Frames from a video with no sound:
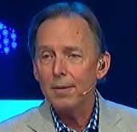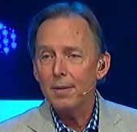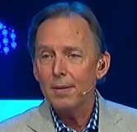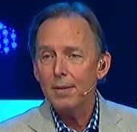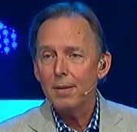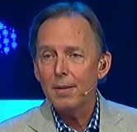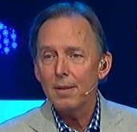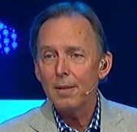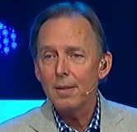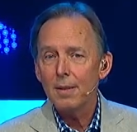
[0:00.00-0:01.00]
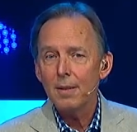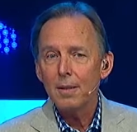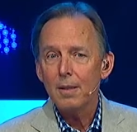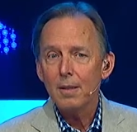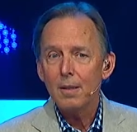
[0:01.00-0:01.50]

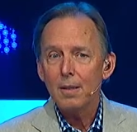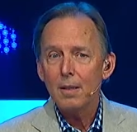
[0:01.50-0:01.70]
No one is speaking in this clip.